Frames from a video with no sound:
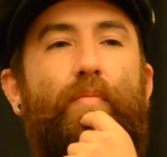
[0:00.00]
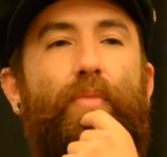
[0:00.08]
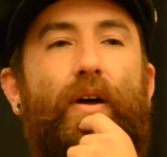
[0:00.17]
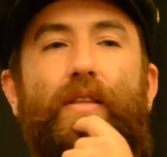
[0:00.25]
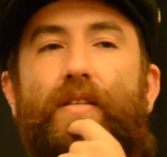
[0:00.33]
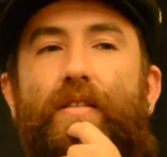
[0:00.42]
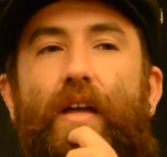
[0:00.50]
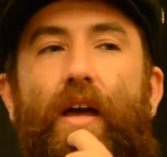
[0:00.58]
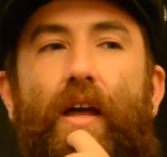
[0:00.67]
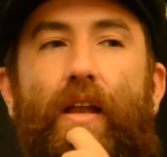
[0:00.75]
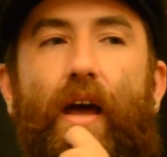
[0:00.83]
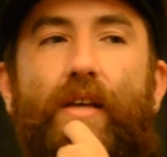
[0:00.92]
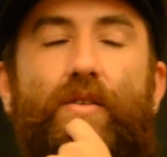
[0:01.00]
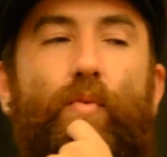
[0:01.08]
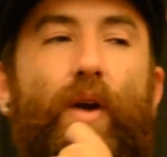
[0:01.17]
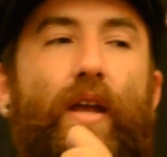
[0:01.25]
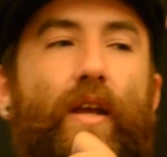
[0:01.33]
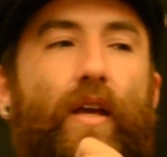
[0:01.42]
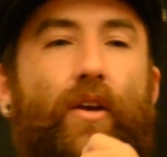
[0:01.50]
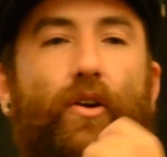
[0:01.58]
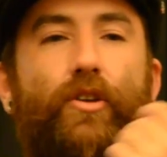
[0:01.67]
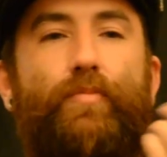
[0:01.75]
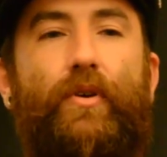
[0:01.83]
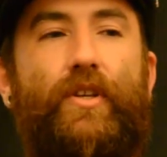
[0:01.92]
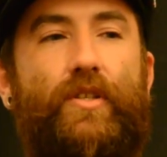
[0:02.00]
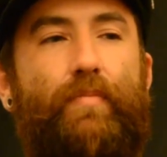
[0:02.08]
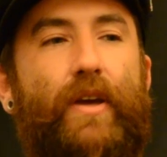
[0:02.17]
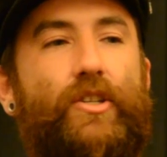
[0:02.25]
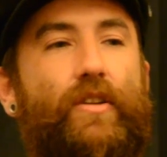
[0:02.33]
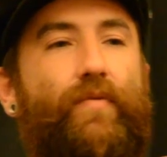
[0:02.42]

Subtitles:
but instead as a way to encourage participation,